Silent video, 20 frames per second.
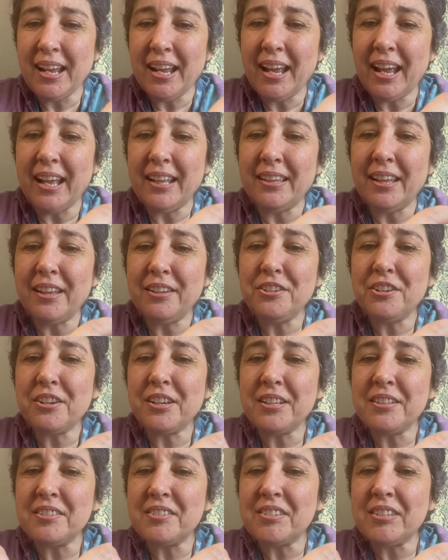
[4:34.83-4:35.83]
And then you
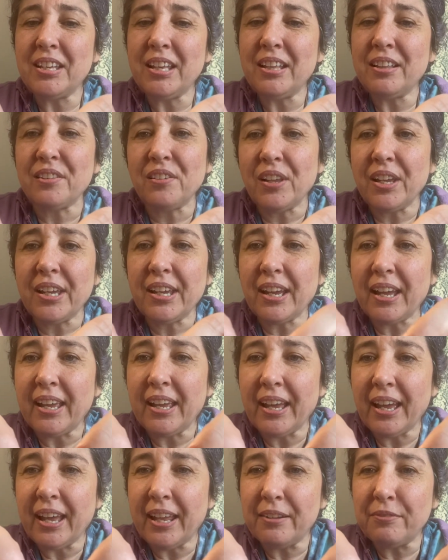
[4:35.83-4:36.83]
can see, like, I
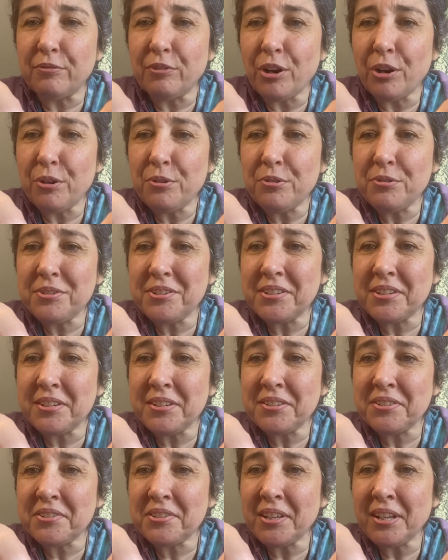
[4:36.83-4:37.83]
had
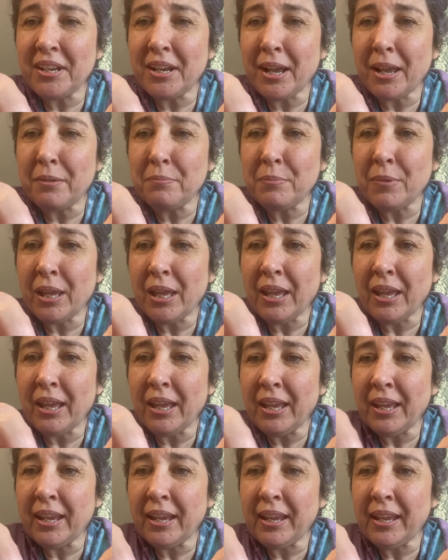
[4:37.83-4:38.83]
roses that I
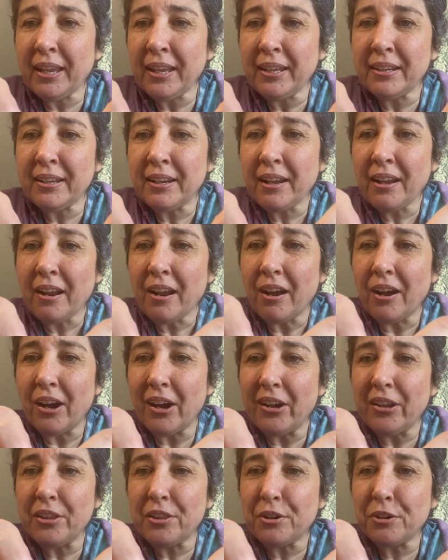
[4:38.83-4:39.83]
made,
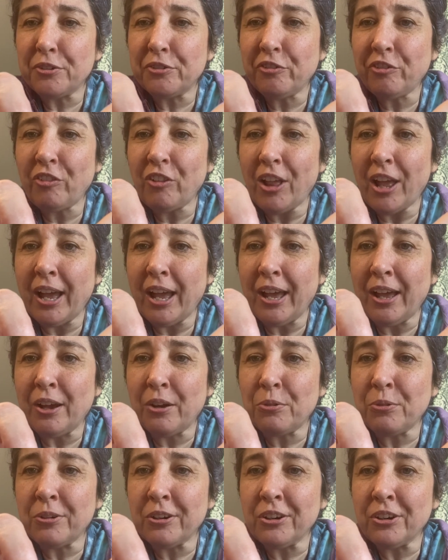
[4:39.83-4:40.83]
other
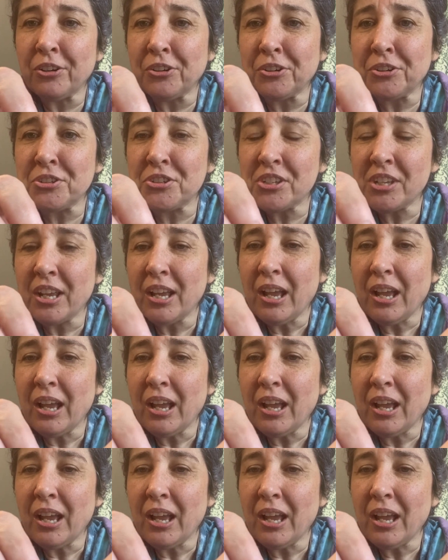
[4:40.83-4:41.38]
flowers.